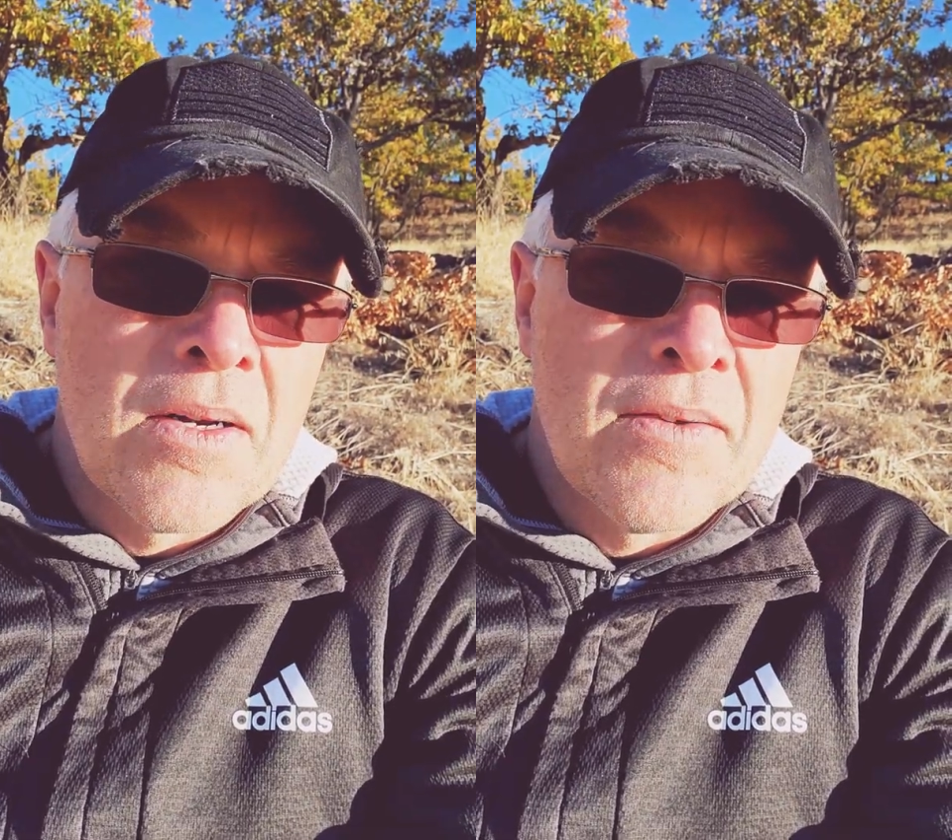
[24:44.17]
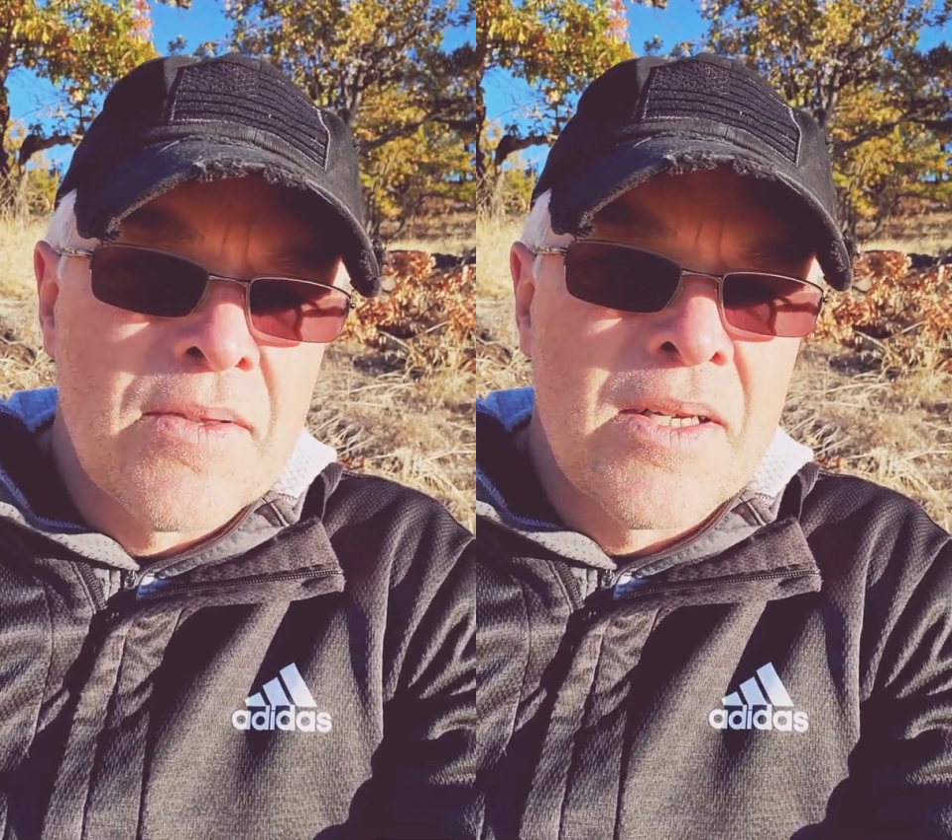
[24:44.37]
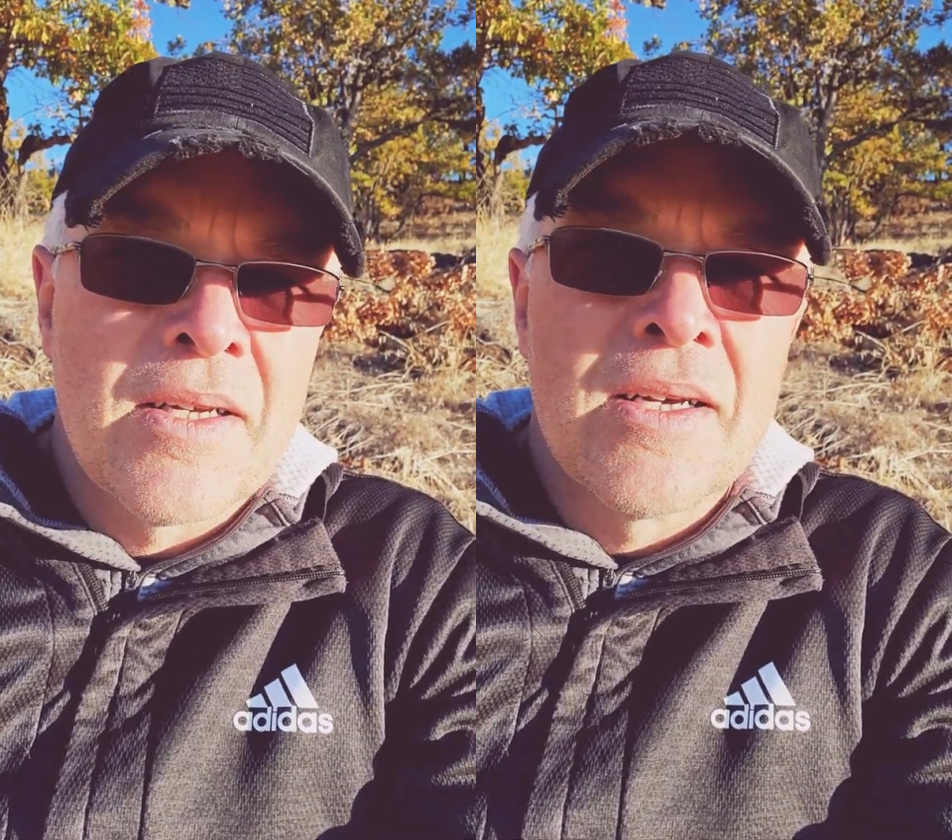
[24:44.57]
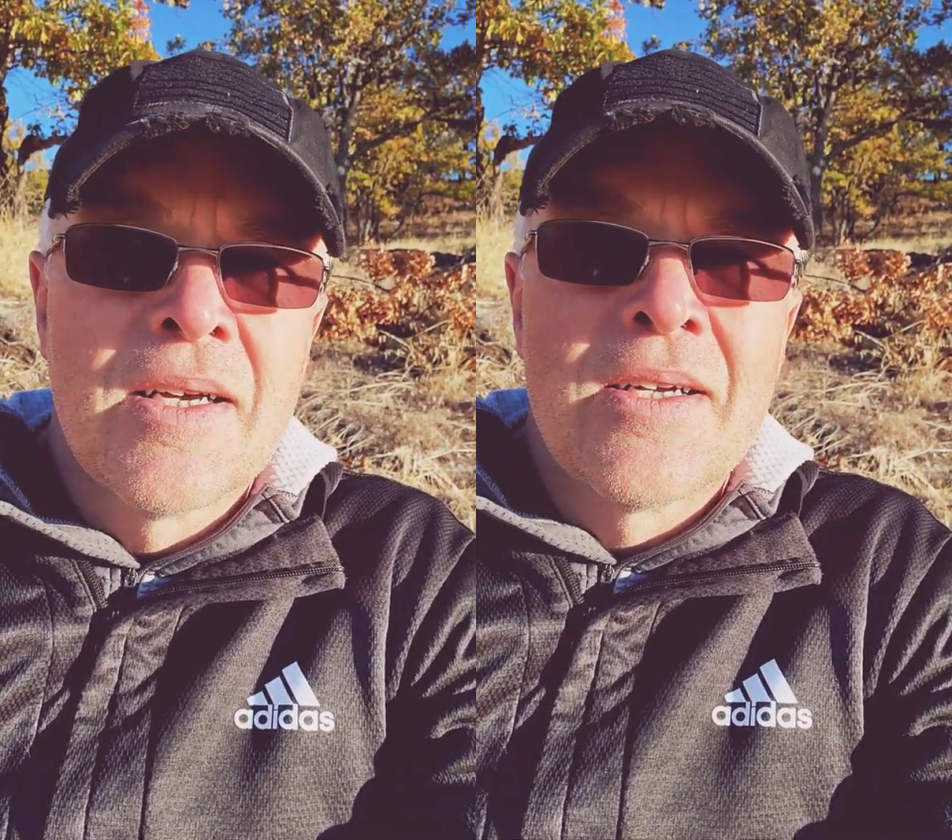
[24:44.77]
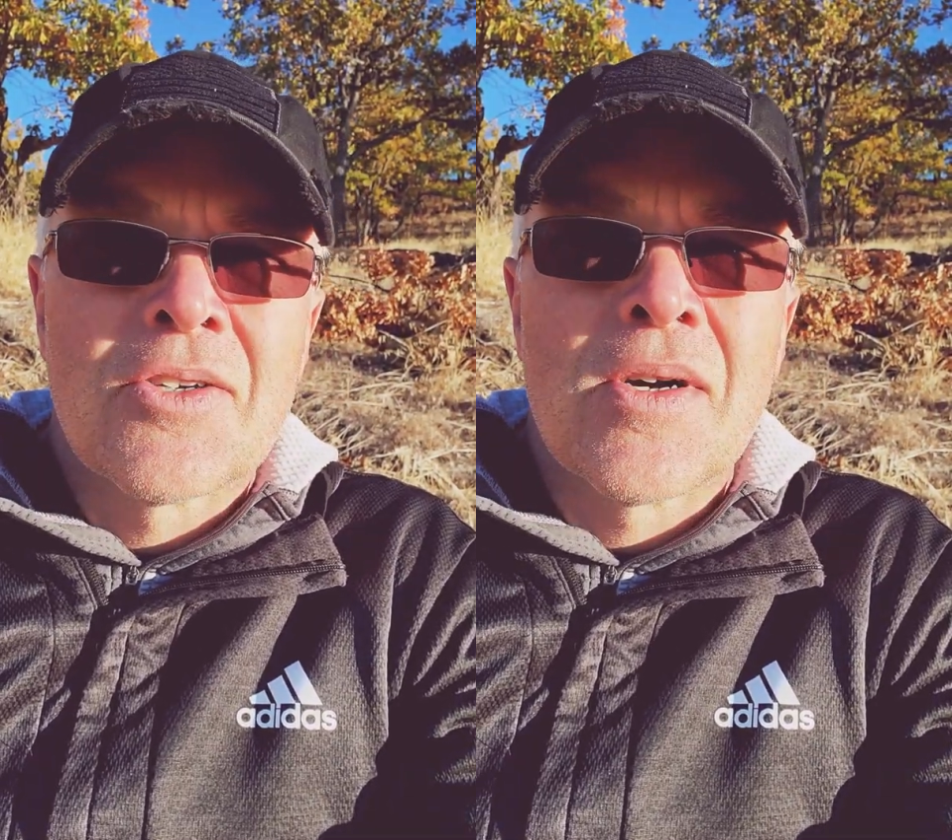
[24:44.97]
of the
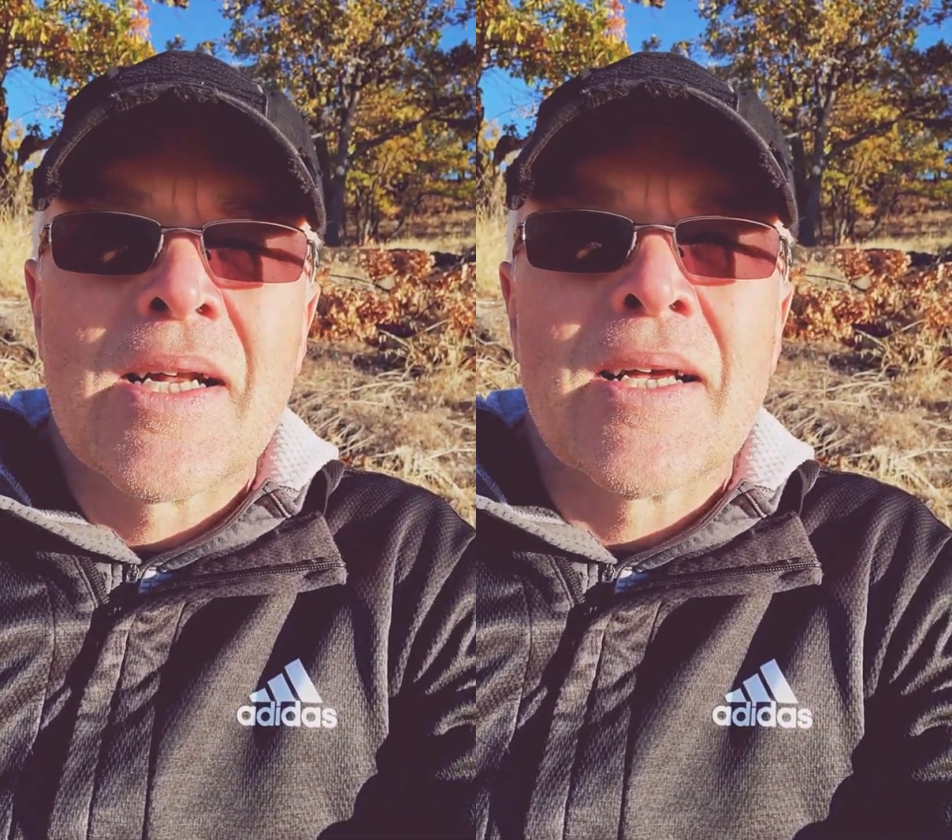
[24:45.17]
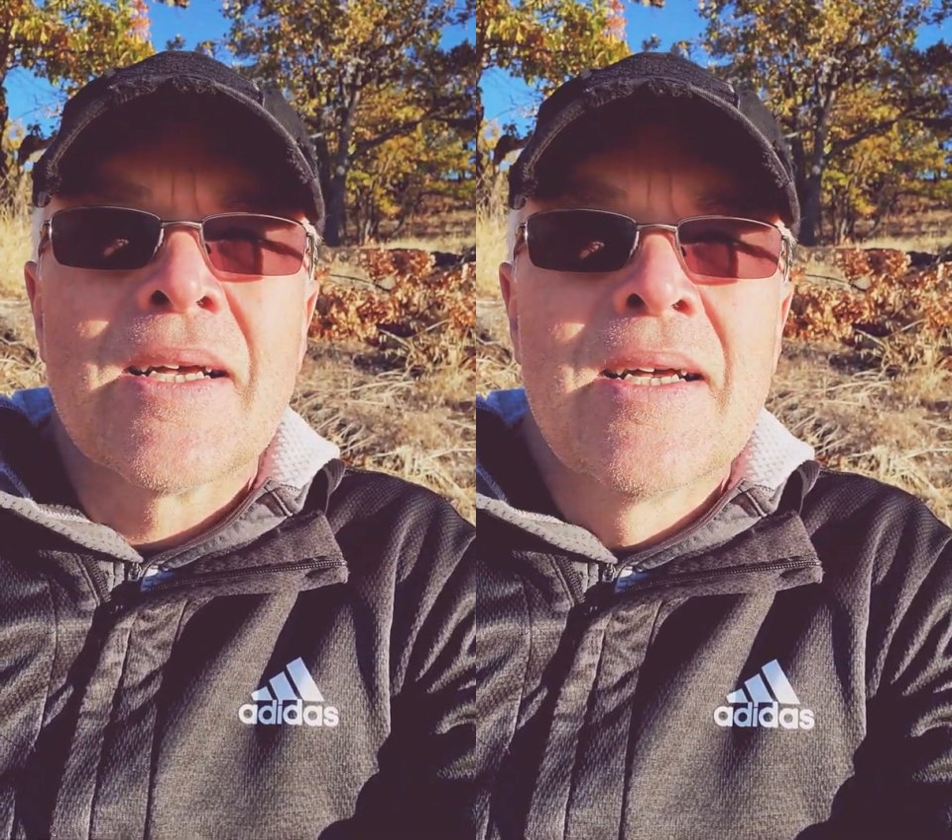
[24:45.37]
training,